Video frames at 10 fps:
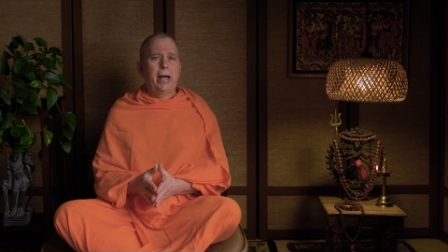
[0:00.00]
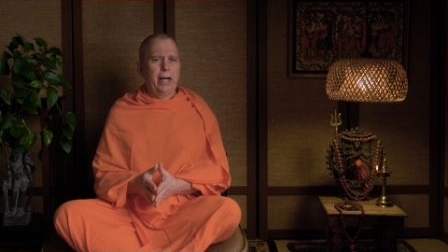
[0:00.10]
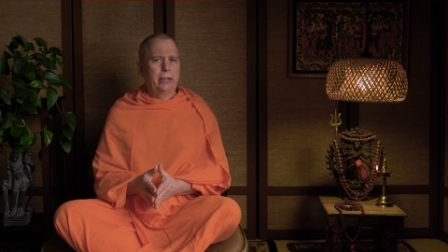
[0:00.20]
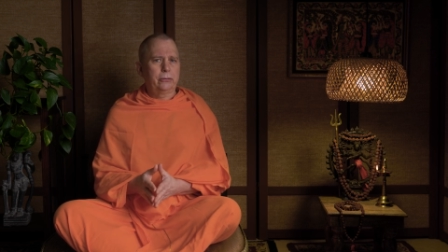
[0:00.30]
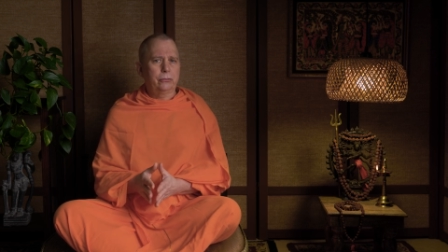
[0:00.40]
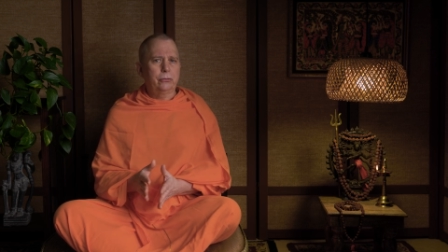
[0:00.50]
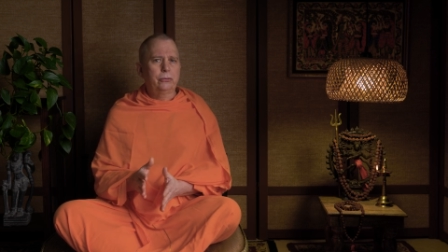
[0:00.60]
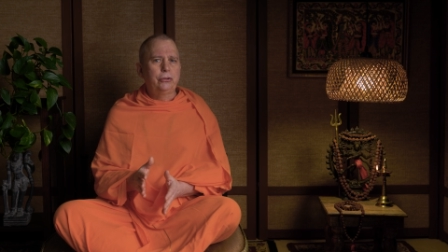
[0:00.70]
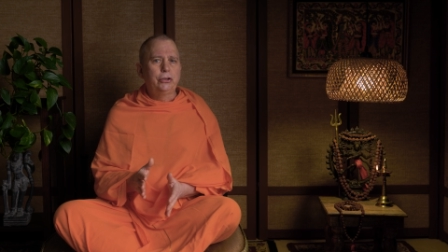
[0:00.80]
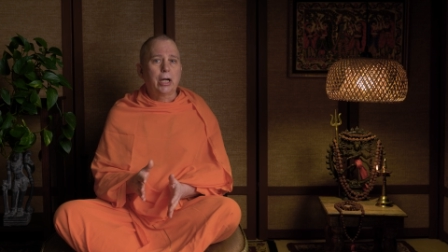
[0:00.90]
and
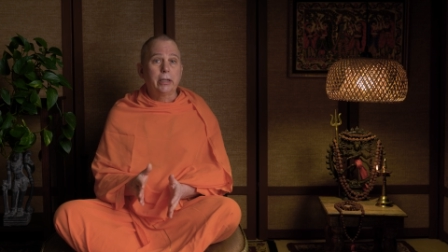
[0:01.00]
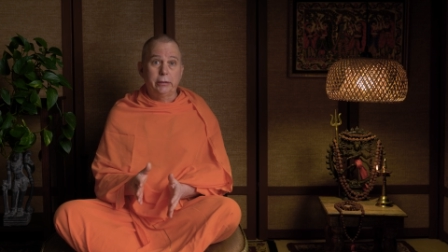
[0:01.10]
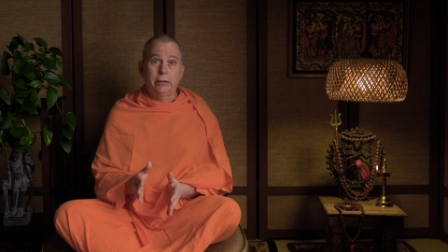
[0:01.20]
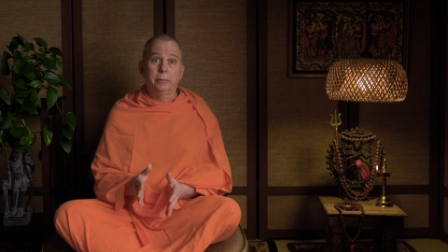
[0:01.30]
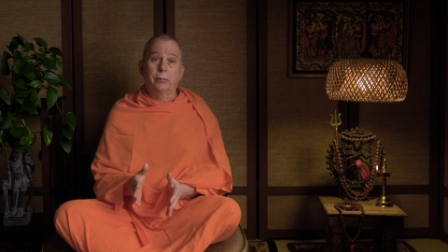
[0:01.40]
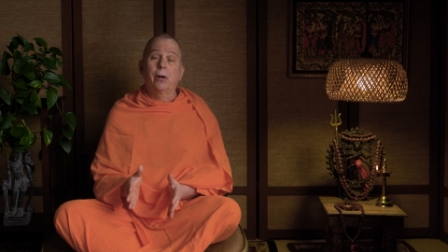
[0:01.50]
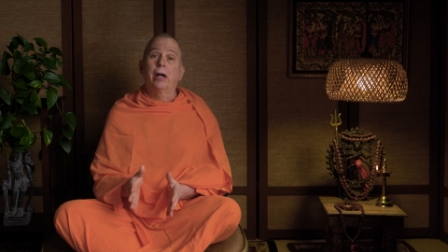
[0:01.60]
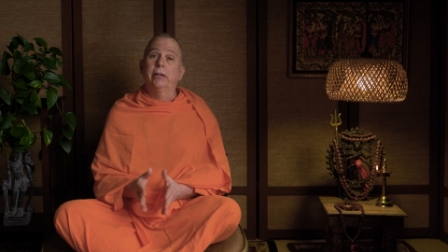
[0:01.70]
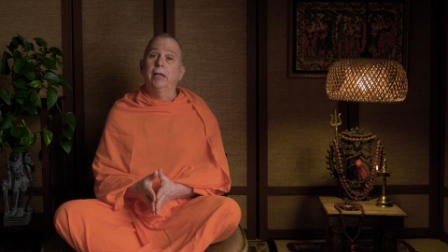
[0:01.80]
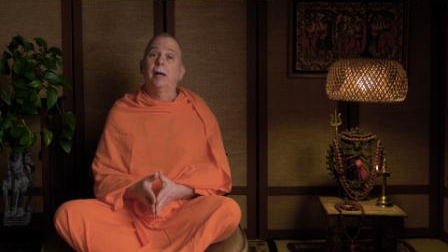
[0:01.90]
ujjayi
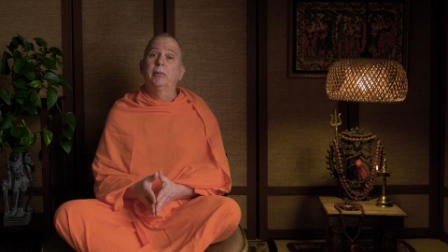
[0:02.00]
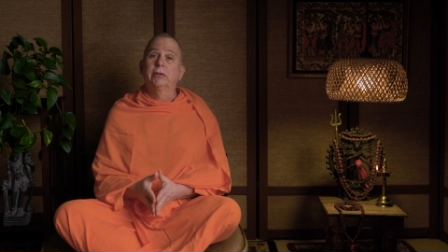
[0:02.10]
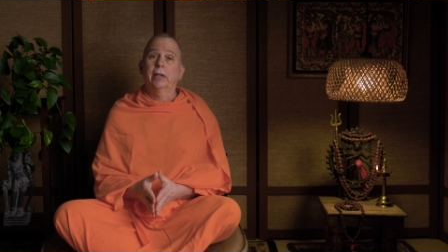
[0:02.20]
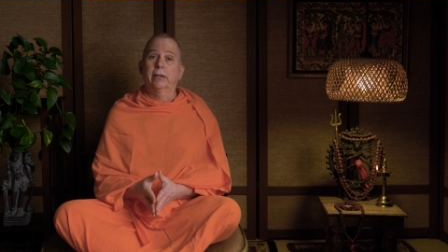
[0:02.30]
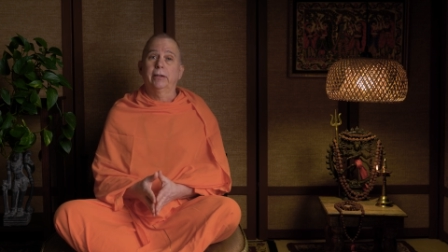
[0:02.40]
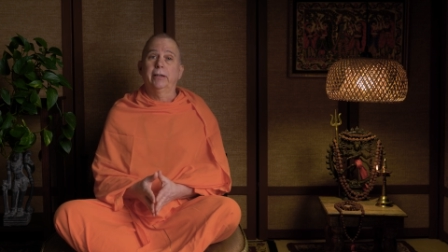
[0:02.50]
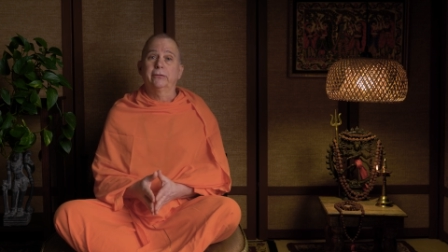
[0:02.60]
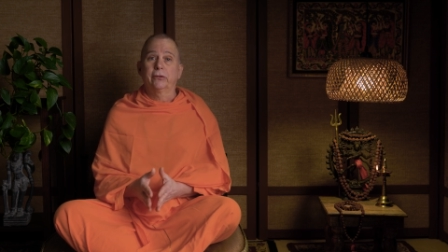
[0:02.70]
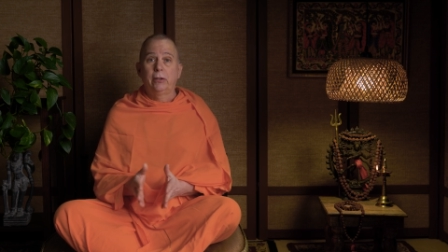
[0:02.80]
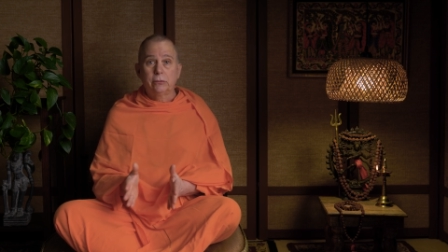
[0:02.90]
pranayama
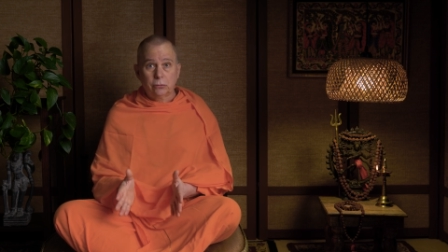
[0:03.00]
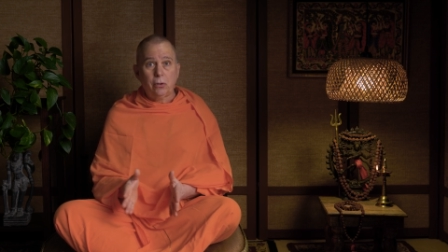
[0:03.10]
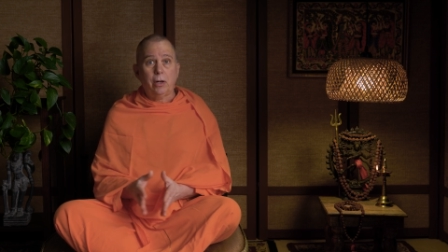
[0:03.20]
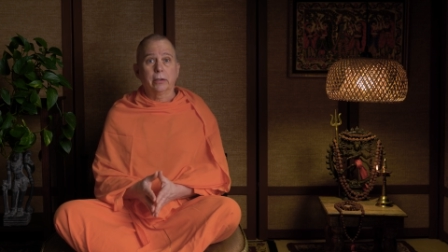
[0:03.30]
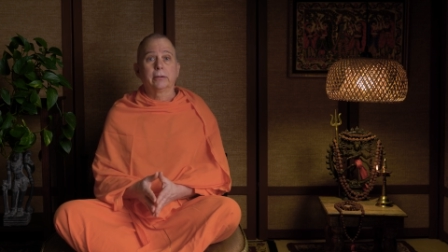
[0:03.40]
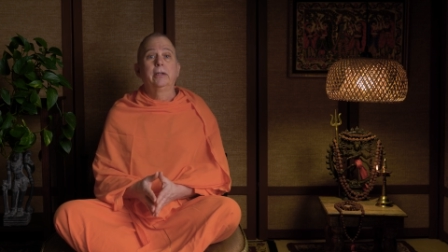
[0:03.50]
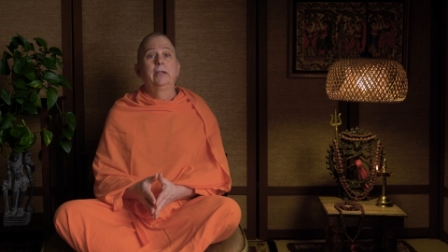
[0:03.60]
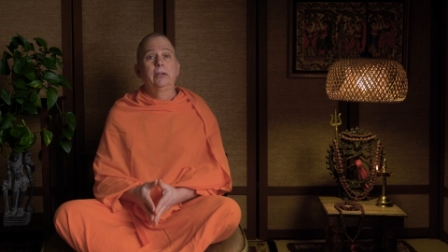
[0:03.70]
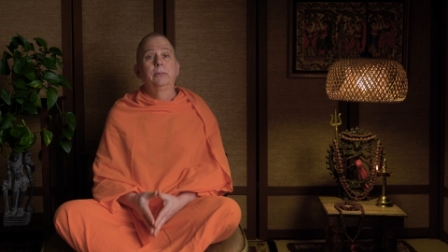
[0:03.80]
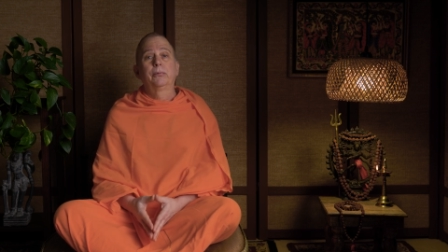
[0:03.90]
techniques taught
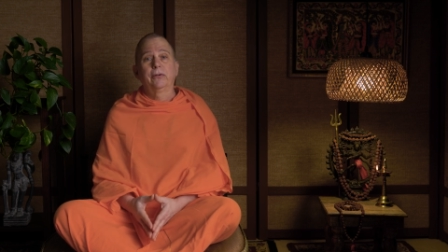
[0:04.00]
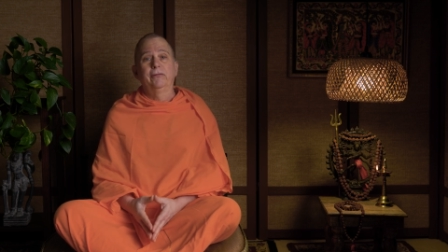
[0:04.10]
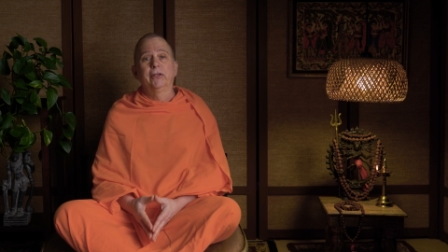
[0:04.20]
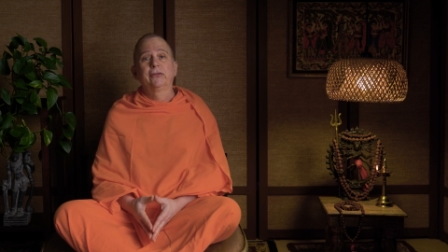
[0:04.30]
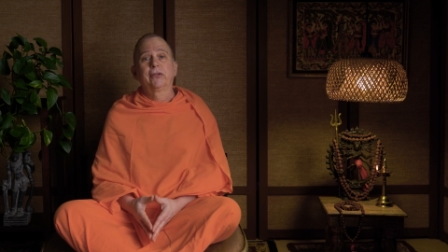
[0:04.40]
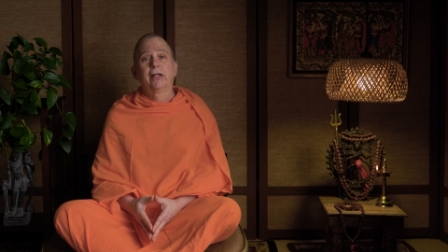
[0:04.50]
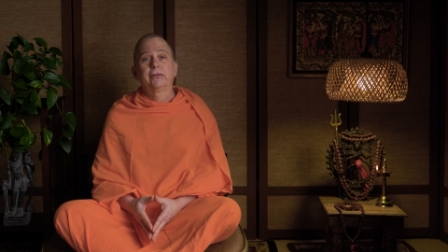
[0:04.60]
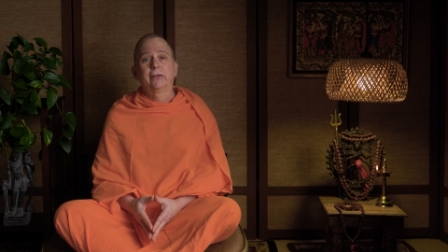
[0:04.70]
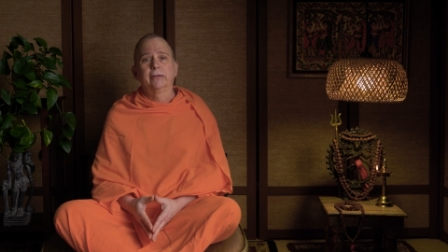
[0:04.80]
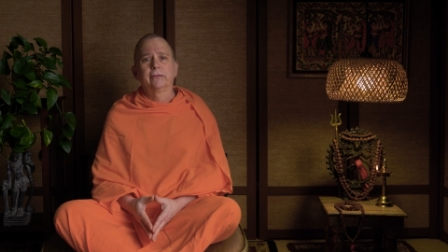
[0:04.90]
in previous
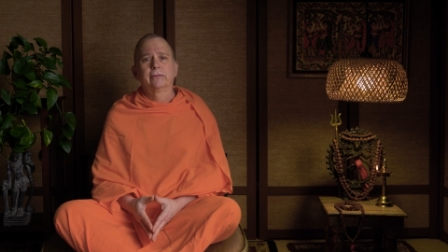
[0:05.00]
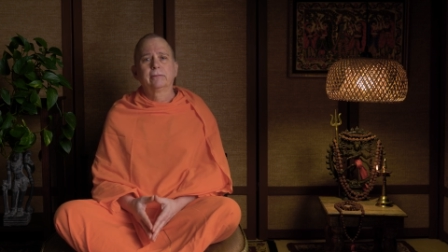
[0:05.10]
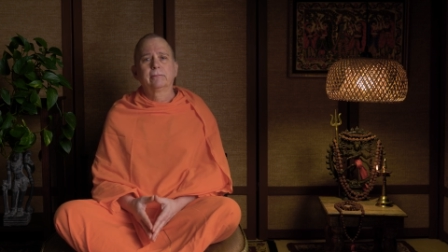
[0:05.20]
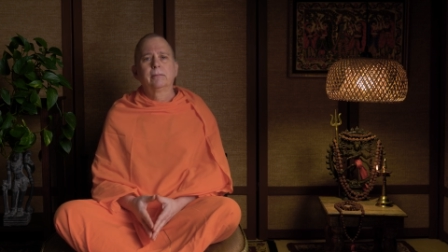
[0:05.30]
lessons.